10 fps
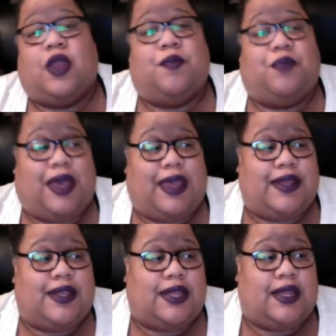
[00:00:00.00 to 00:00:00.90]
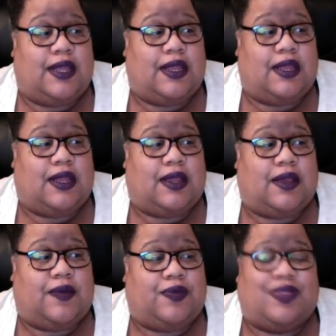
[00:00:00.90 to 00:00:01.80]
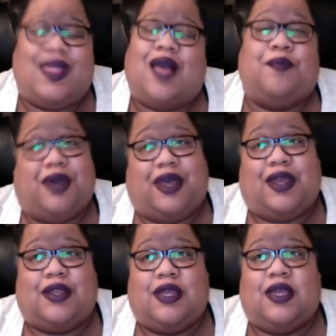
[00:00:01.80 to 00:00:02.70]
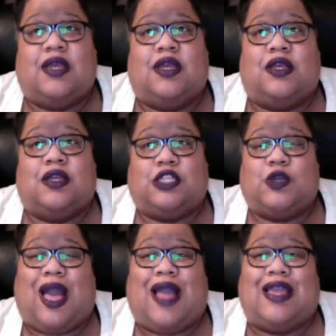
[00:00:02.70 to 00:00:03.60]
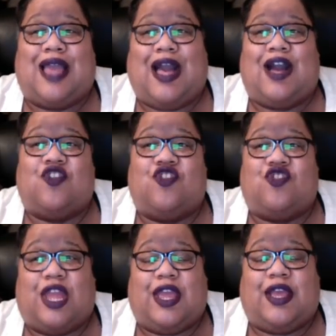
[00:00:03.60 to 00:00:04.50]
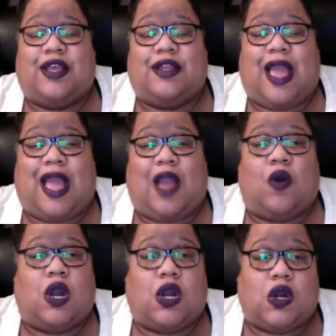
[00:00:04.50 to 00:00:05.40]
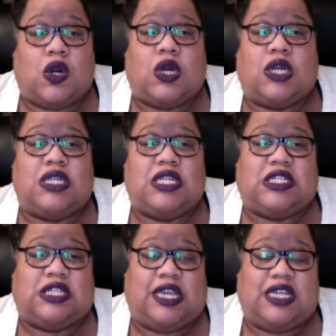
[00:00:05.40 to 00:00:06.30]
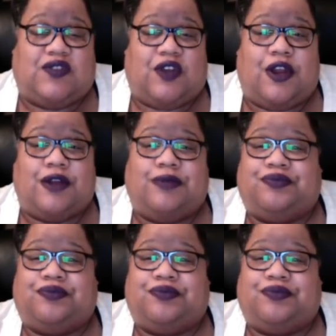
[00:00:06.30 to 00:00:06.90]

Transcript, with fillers: But not but so I I understand how hard this is for her.